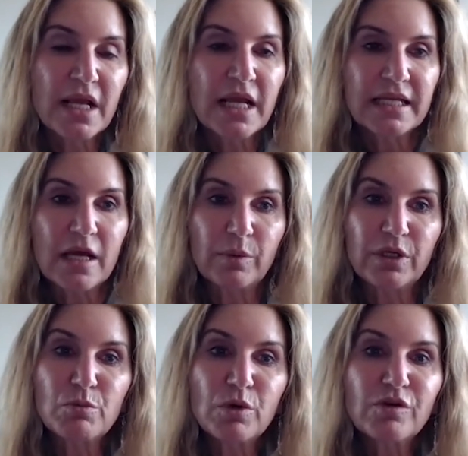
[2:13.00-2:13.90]
Now, when
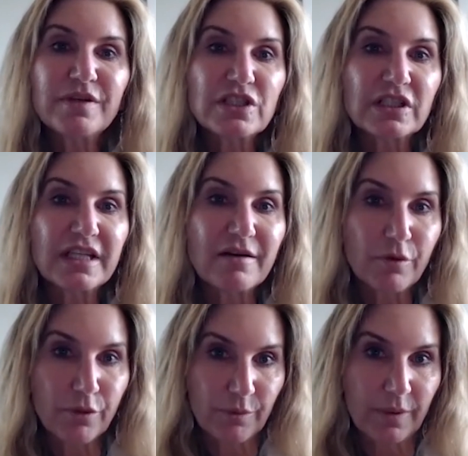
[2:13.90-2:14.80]
you move into
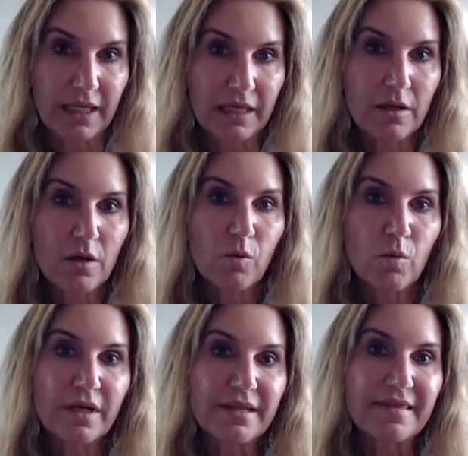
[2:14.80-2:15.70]
level 3,
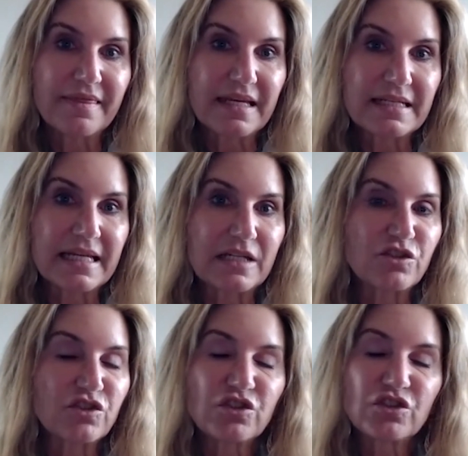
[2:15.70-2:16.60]
one of the things that is
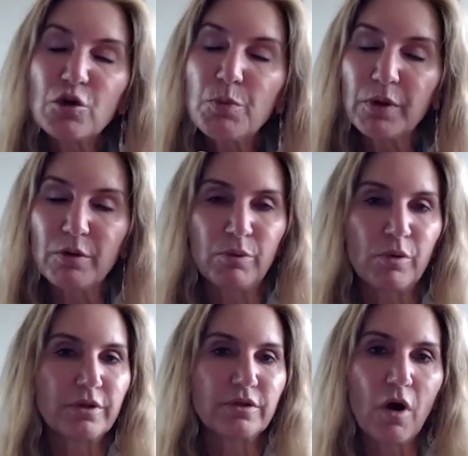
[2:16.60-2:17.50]
super
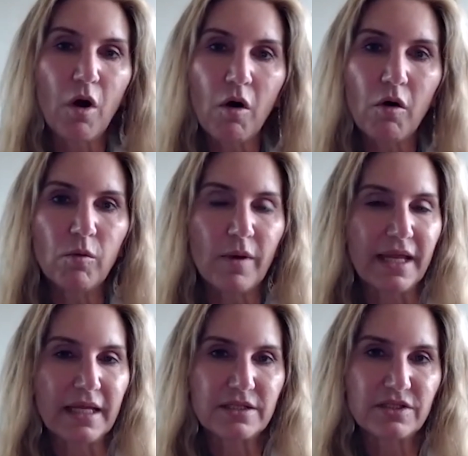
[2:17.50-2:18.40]
important
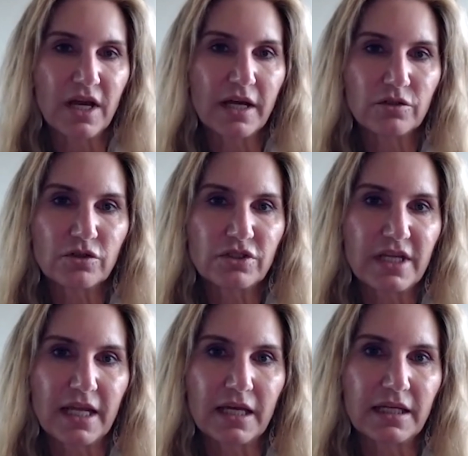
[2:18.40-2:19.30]
always to
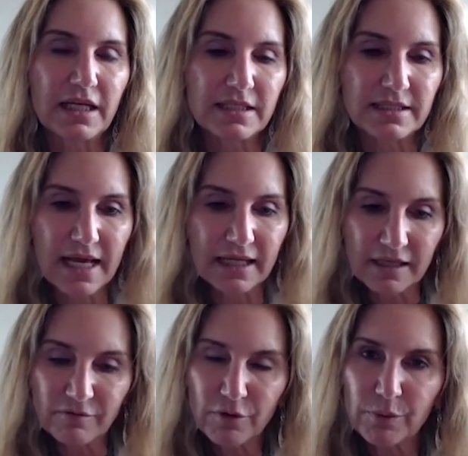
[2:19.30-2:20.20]
understand is that
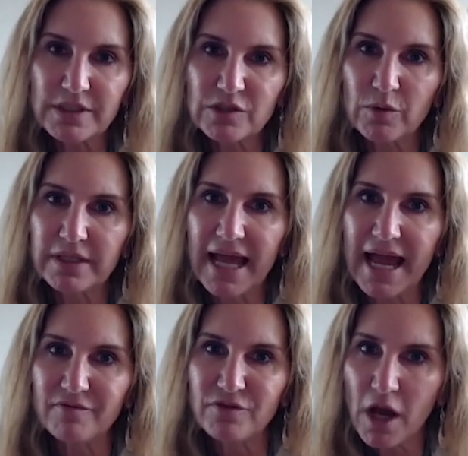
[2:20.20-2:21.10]
level 3 is going to
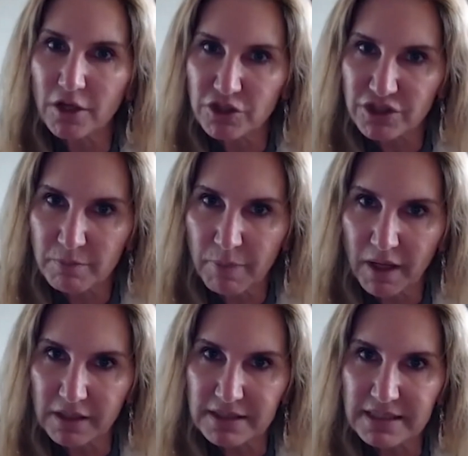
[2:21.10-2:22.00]
have not just the
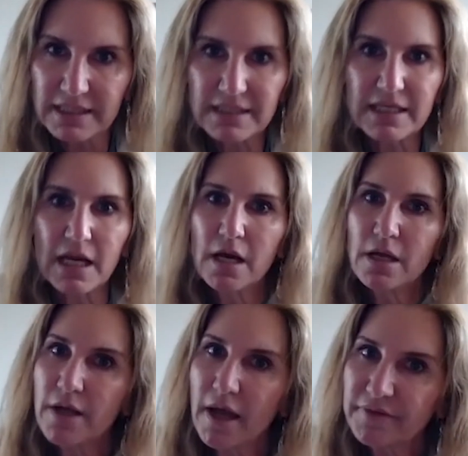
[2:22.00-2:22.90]
policies,
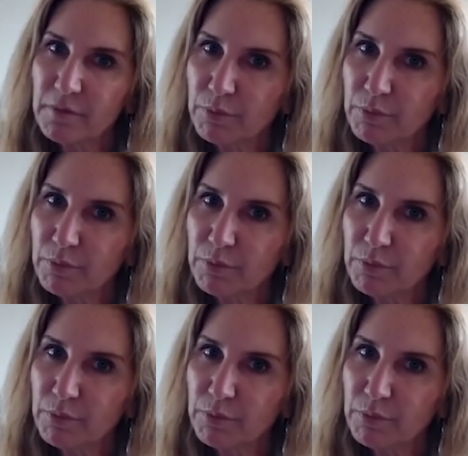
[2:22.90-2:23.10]
not